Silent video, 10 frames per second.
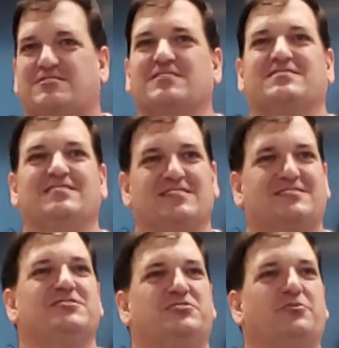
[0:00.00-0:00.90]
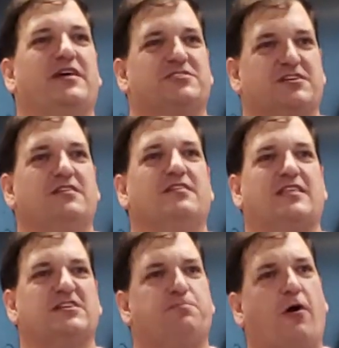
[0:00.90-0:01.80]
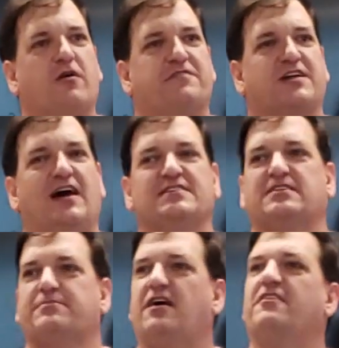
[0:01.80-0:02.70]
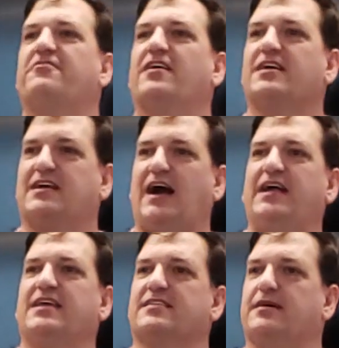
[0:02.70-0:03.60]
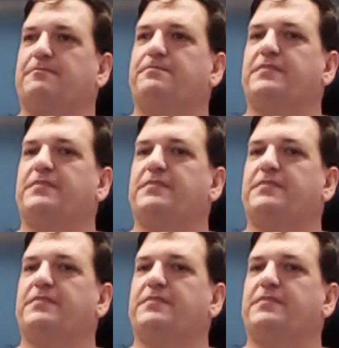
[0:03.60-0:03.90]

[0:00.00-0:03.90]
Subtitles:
Just in this situation, that's part of the concept of guiding them.